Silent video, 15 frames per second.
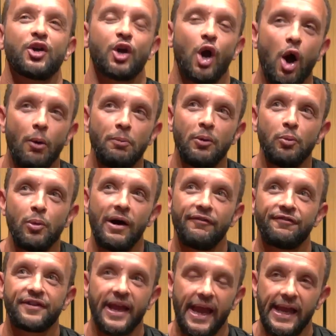
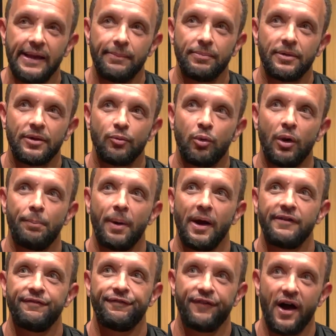Commonwealth Games were by
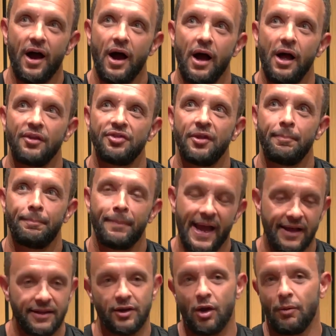far the
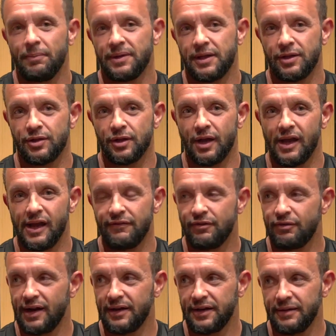best competition I ever
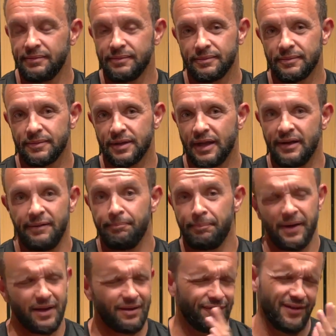ran in.
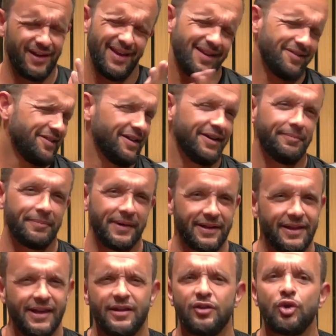Olympics, forget the Olympics.
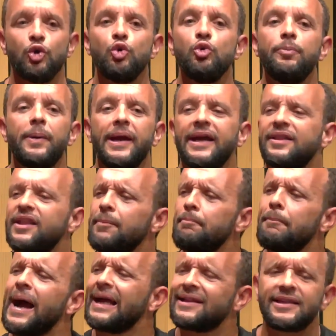They're too big. They're
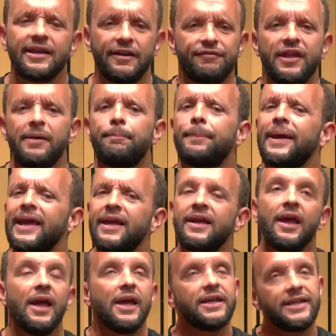massive. They're big.
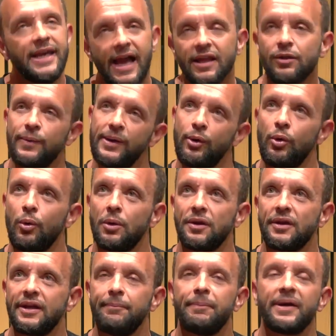Yes, we all want
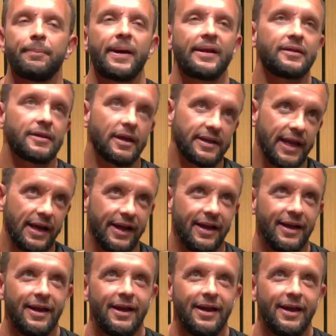Olympic medals. I get it.